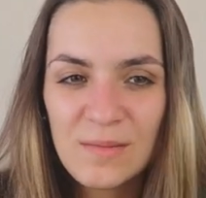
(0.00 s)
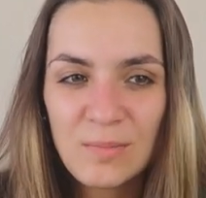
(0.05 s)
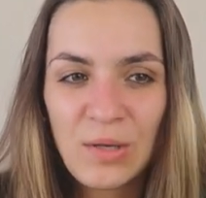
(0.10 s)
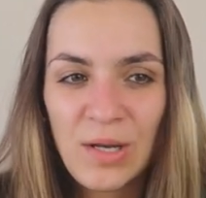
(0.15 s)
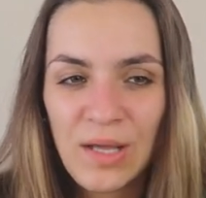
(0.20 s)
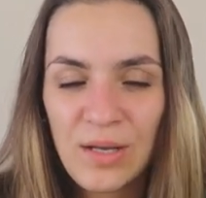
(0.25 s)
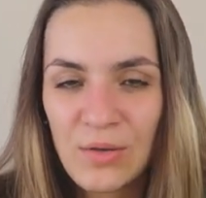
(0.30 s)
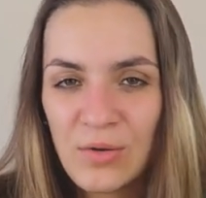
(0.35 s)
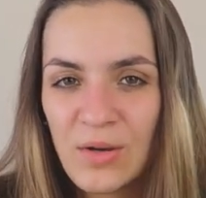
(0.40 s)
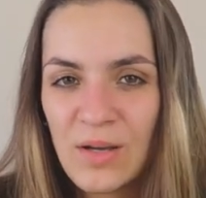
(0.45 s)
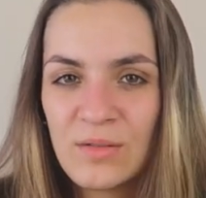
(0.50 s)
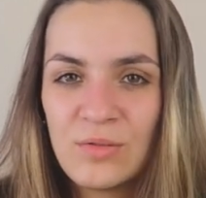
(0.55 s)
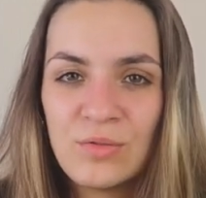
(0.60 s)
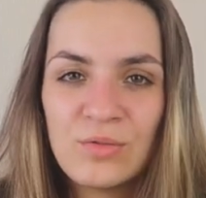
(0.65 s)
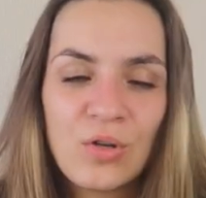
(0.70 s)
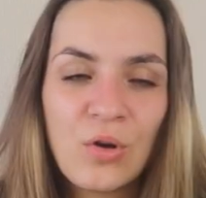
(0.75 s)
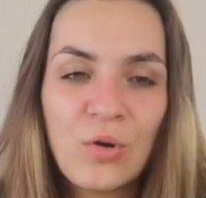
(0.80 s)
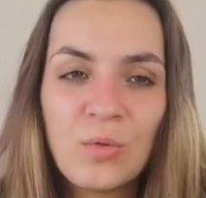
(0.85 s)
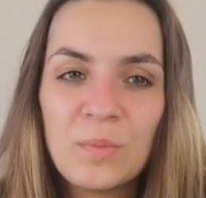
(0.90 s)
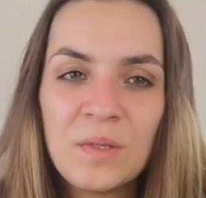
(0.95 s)
But I know, as you
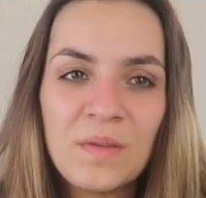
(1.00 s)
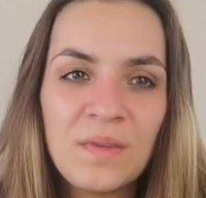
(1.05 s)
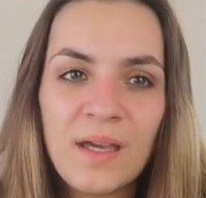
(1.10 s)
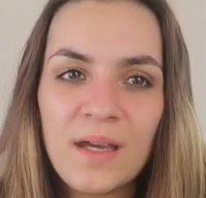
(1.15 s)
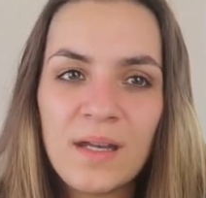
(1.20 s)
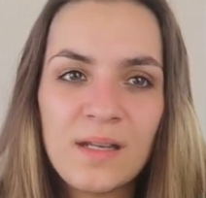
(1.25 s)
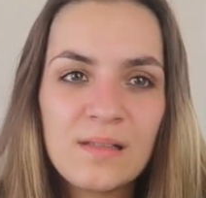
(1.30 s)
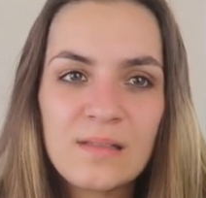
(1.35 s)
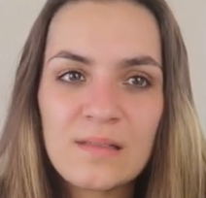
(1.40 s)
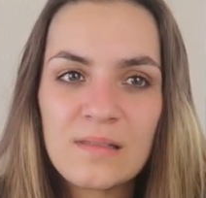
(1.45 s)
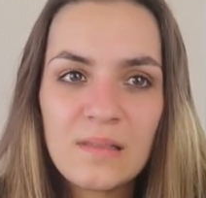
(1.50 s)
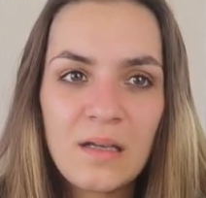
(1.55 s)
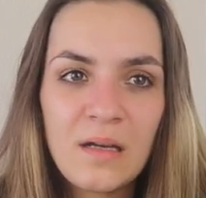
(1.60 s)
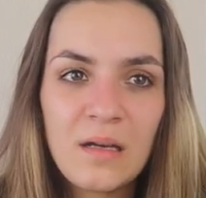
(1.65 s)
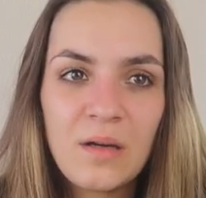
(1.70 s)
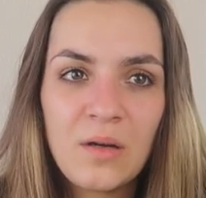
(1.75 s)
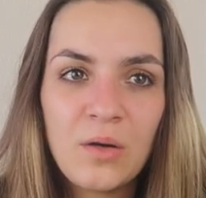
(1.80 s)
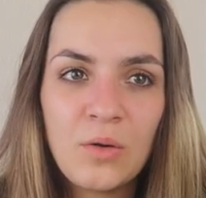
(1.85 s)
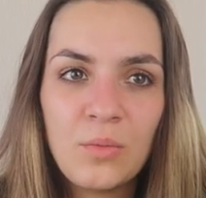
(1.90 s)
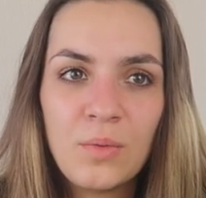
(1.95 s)
told me, that it's
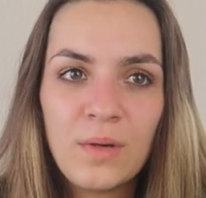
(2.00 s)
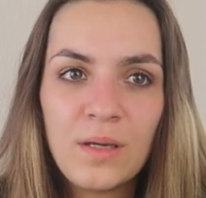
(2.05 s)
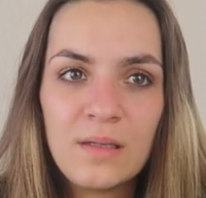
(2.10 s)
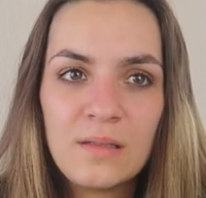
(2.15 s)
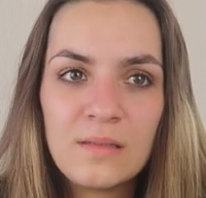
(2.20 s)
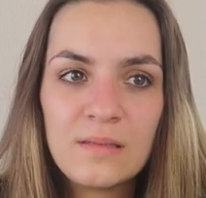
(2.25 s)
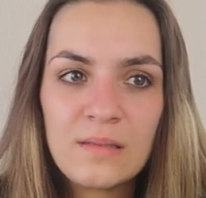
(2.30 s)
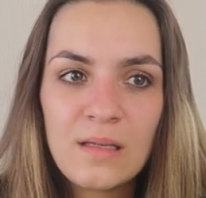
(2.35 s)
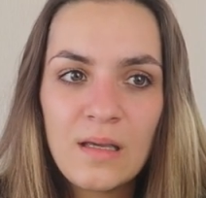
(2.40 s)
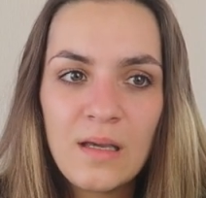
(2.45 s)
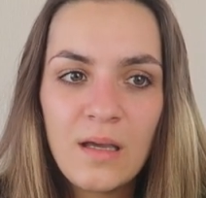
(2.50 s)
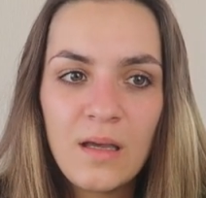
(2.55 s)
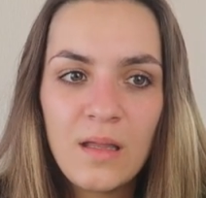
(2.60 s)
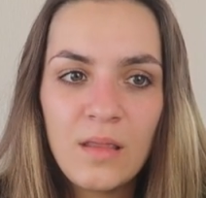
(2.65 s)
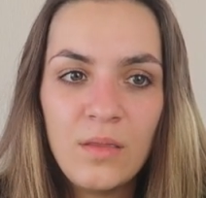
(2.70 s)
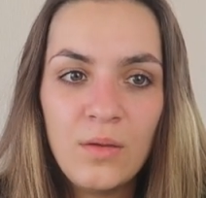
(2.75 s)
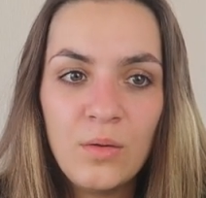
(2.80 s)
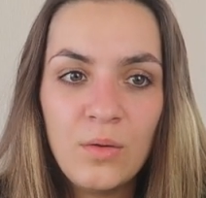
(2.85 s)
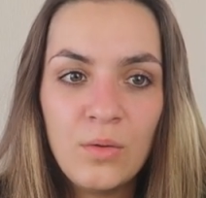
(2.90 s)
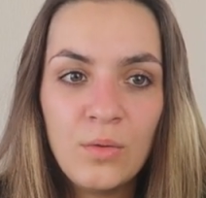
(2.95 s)
not always
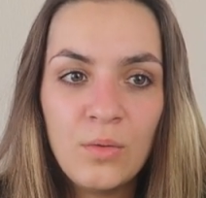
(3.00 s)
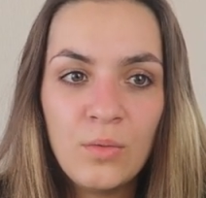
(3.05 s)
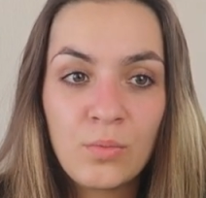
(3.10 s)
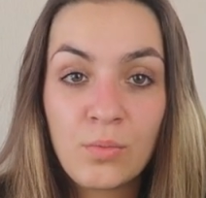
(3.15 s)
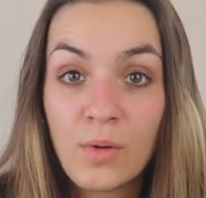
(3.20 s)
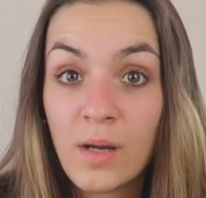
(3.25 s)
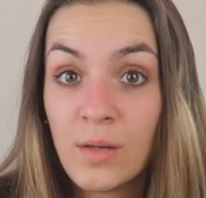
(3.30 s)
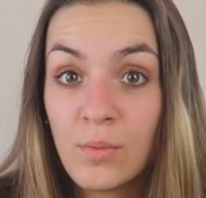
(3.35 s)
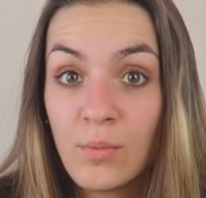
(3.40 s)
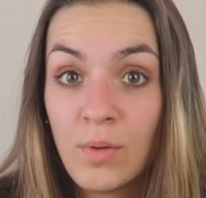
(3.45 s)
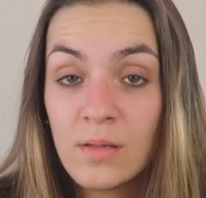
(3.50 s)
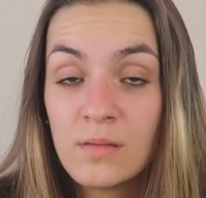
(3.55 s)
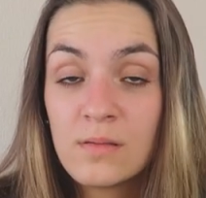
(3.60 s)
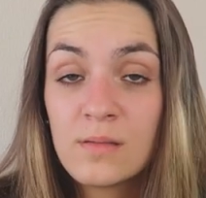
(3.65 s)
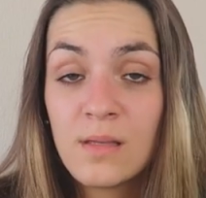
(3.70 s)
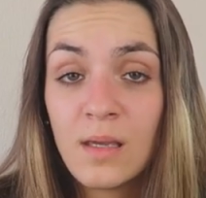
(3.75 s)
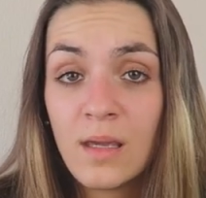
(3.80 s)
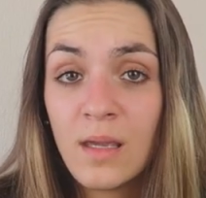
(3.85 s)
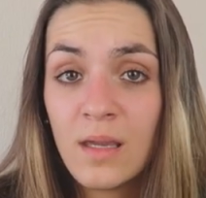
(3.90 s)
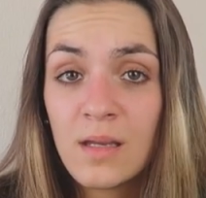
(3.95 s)
the right way to
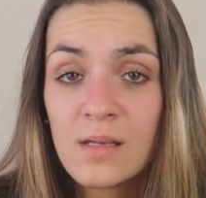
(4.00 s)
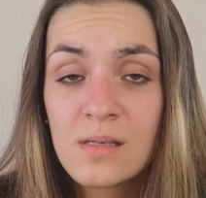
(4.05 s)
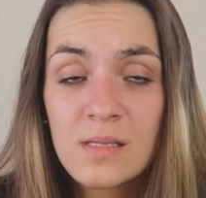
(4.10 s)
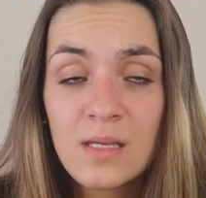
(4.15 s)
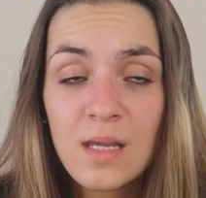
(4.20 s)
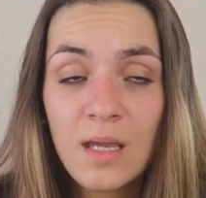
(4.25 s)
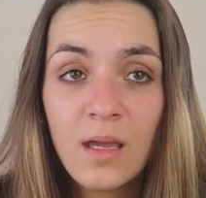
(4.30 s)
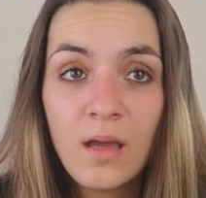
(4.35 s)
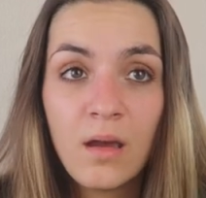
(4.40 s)
say it.